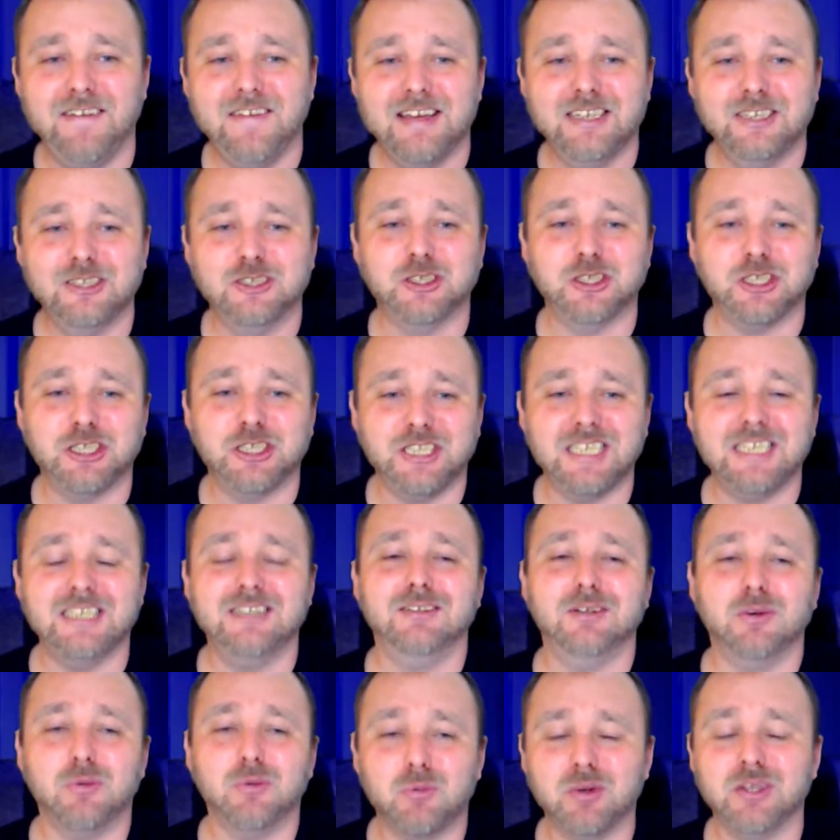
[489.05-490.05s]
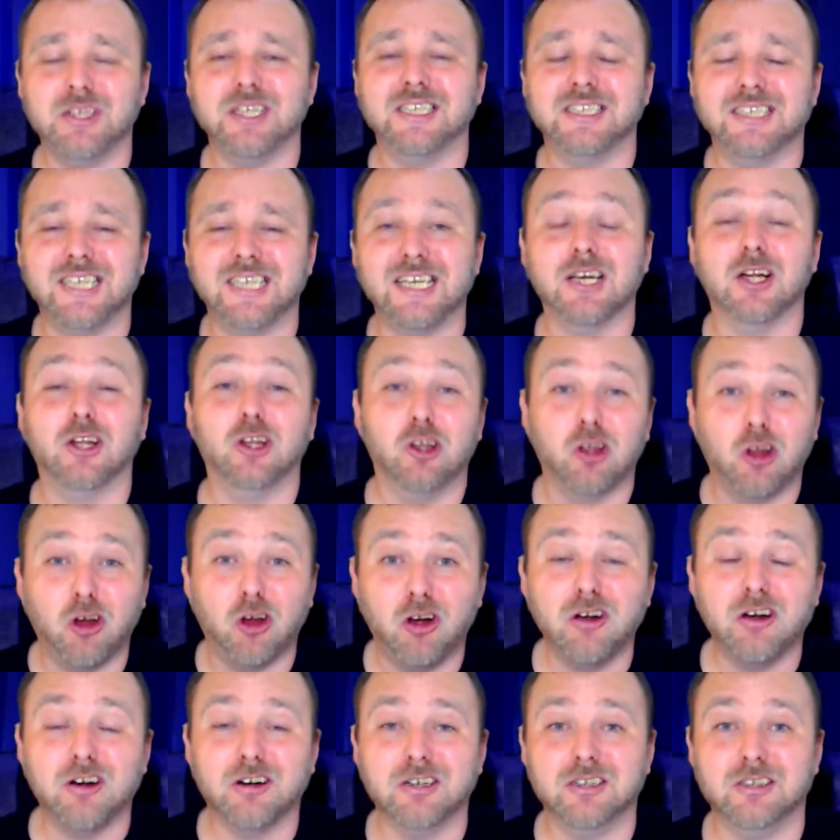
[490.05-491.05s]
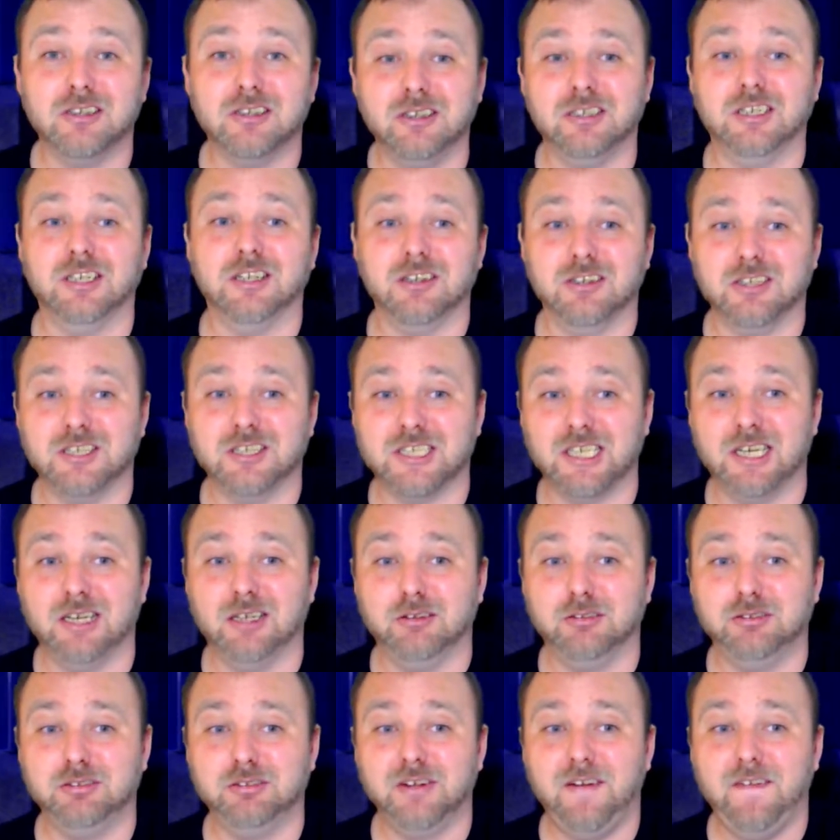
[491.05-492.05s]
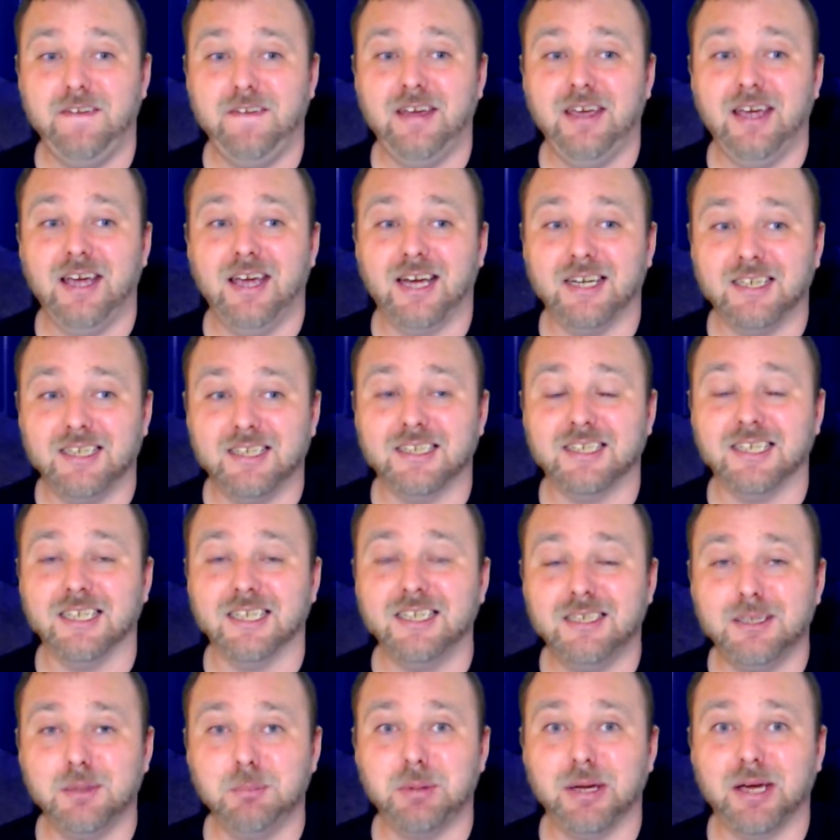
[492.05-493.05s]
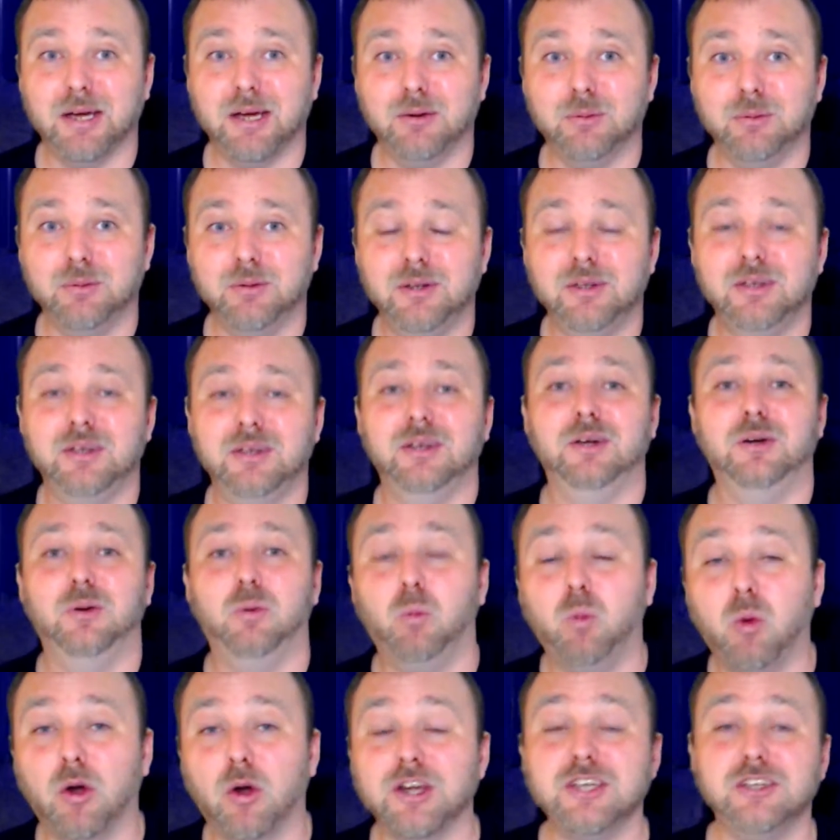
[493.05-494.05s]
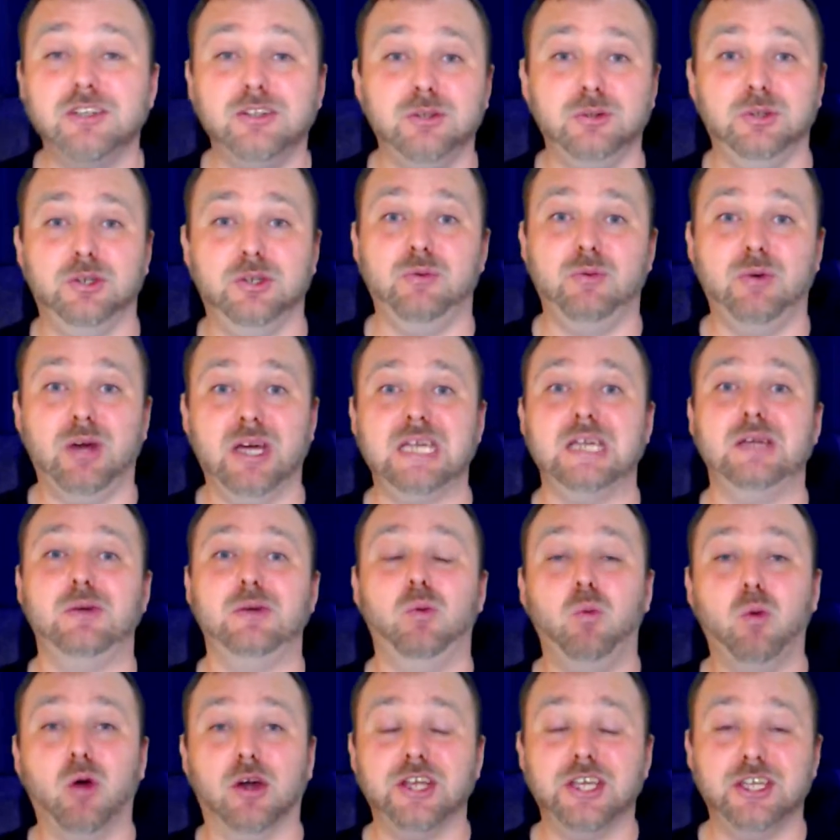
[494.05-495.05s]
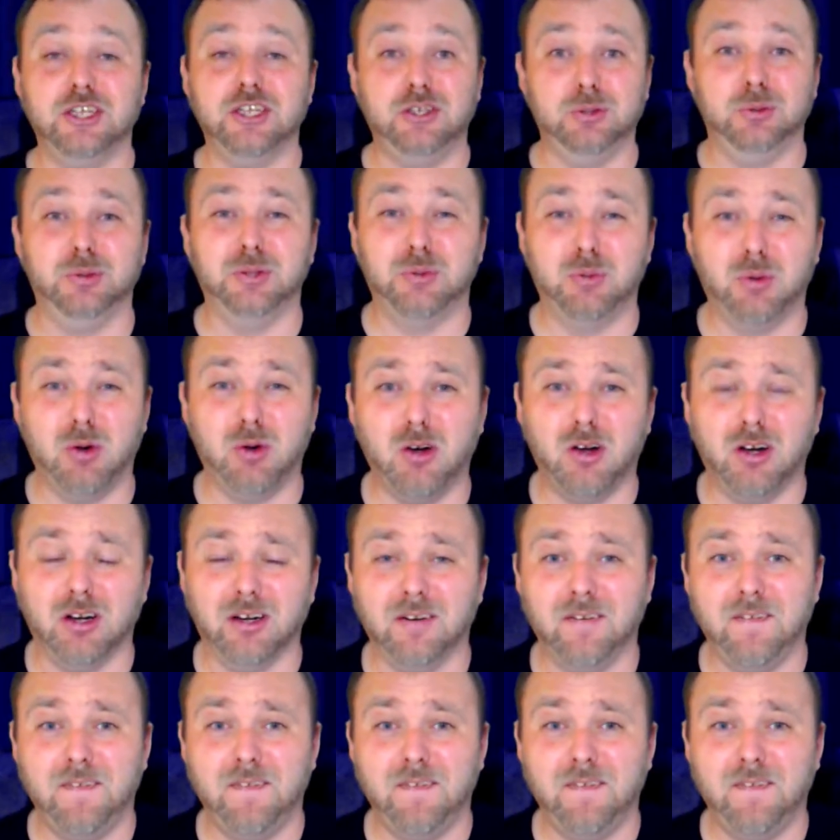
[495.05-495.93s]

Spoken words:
So you need to really take a long, hard look at yourself and think about what you're doing right, what you're doing wrong.